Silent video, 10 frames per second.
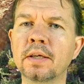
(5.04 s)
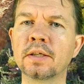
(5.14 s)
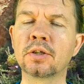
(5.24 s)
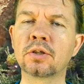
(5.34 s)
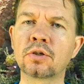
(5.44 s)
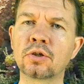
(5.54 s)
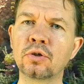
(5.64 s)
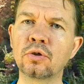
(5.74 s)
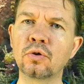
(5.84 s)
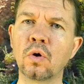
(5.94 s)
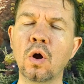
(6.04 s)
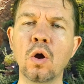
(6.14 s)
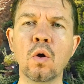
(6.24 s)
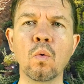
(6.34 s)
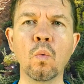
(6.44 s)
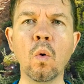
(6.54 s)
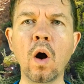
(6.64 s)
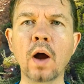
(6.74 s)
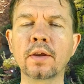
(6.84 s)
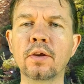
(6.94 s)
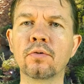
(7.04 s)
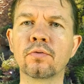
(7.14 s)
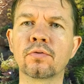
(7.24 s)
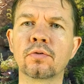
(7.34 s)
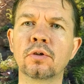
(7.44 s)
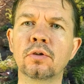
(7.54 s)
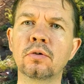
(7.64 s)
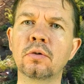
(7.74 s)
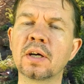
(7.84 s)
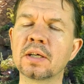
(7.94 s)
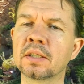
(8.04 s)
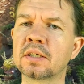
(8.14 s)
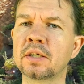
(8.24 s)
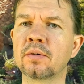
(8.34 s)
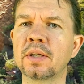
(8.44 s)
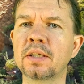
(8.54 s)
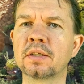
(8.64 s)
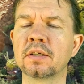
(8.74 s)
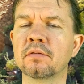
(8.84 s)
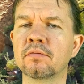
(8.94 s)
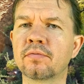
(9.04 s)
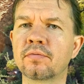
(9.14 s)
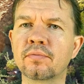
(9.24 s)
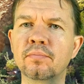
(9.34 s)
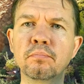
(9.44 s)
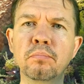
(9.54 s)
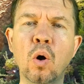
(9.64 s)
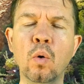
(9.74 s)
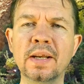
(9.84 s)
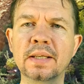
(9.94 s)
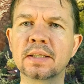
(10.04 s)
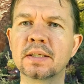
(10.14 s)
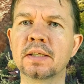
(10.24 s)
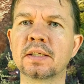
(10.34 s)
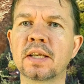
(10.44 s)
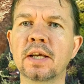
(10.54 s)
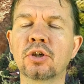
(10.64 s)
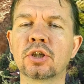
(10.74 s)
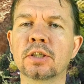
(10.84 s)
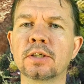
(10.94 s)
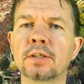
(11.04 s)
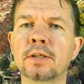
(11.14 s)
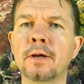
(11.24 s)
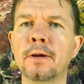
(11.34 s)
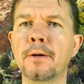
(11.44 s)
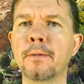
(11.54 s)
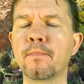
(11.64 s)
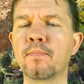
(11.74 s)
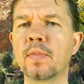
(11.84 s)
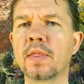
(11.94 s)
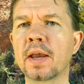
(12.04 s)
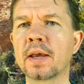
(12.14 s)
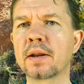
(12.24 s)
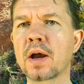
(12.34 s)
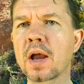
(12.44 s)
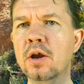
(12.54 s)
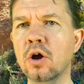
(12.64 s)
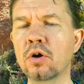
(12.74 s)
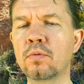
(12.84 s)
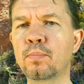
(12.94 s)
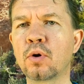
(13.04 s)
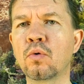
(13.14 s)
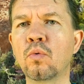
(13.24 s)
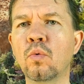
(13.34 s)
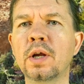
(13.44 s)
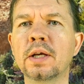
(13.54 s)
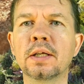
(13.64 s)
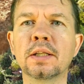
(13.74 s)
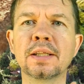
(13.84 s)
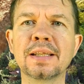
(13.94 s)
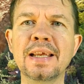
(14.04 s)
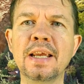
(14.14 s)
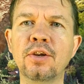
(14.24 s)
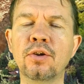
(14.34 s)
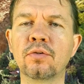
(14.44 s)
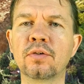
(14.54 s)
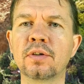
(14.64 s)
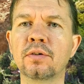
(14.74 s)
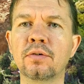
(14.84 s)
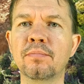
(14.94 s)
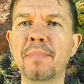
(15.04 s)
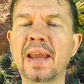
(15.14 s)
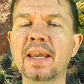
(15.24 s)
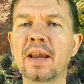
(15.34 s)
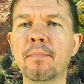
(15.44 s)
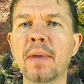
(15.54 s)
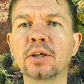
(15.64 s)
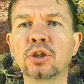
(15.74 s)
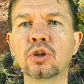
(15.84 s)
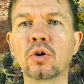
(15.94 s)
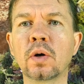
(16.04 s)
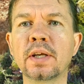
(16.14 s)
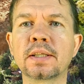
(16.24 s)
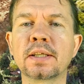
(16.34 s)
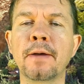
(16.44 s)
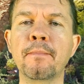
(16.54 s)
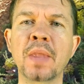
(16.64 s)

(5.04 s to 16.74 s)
is to walk you through a series of points and distinctions that I hope will lead you to making a better choice,